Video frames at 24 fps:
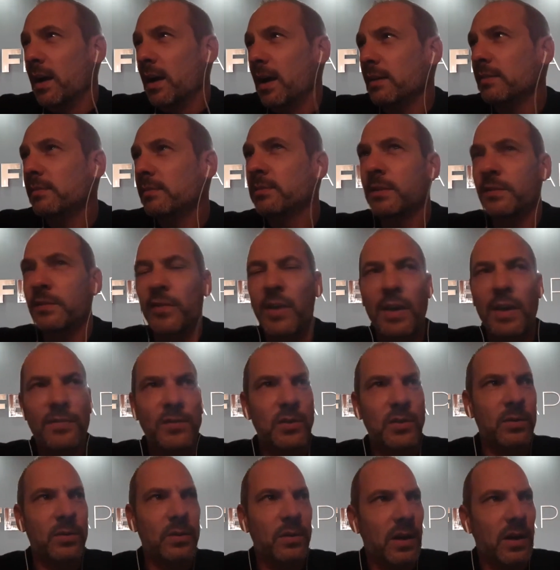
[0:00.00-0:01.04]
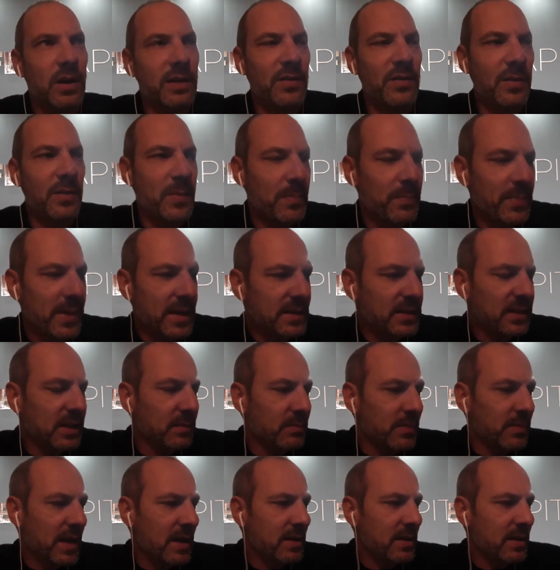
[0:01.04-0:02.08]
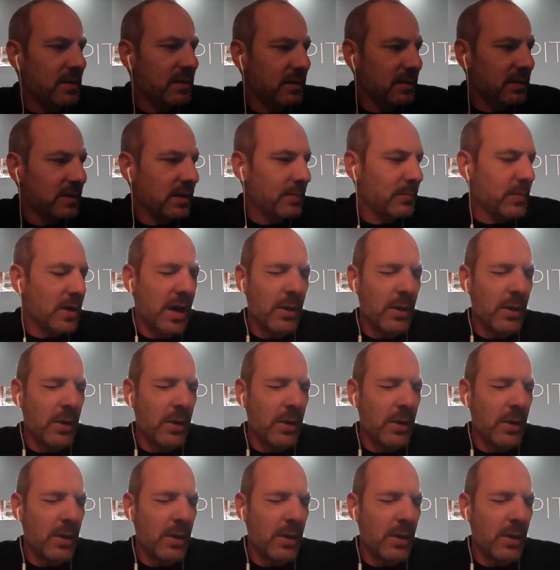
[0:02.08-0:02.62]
If I'm a betting man, I would